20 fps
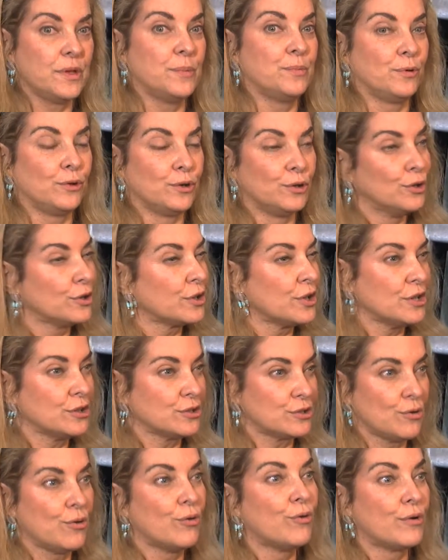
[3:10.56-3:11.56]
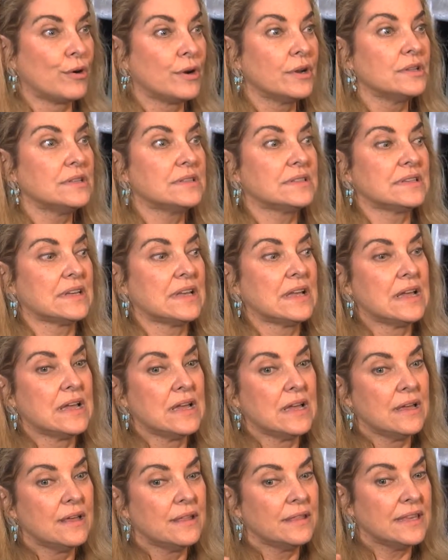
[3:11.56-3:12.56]
people are looking towards
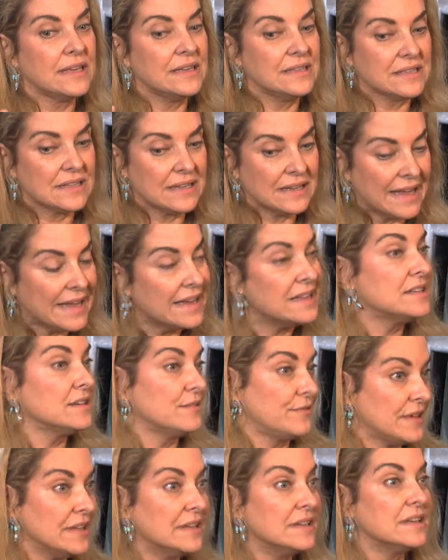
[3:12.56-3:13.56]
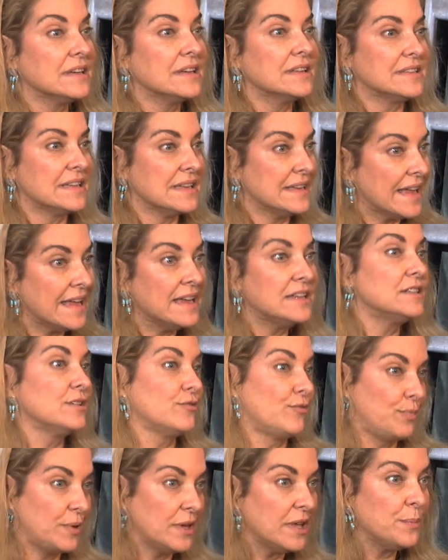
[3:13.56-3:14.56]
these native Indians and
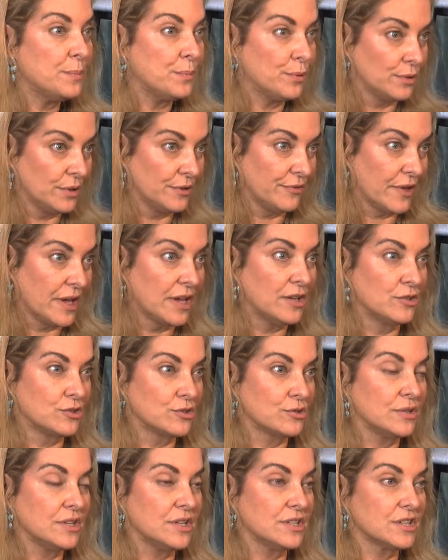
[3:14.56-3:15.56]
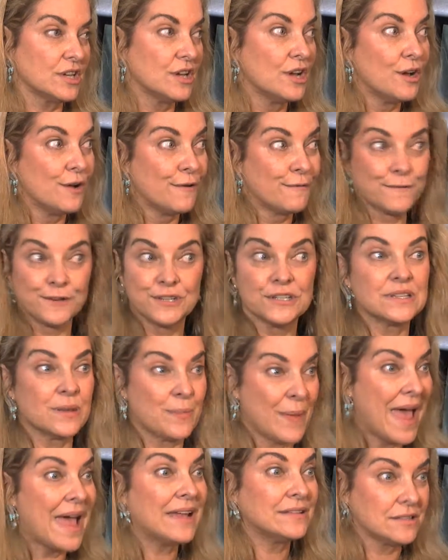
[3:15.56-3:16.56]
native people of countries for
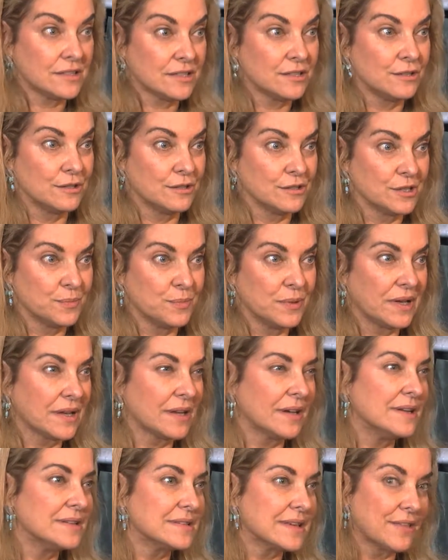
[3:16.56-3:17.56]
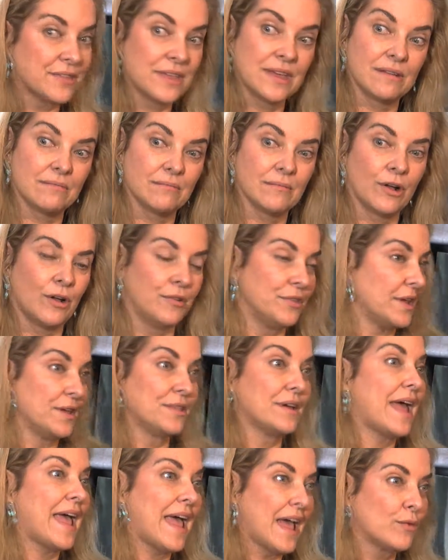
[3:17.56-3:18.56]
some answers, because I think, on the
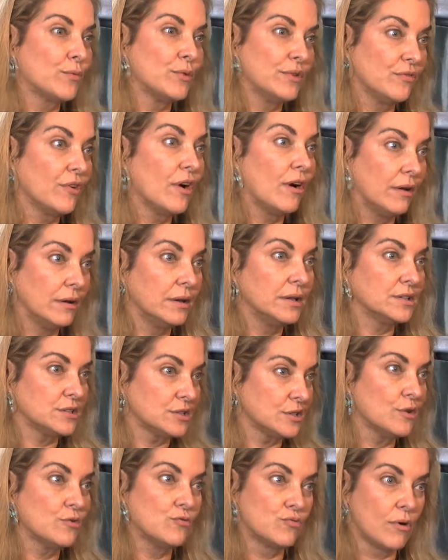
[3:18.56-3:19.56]
other hand, we've gotten it so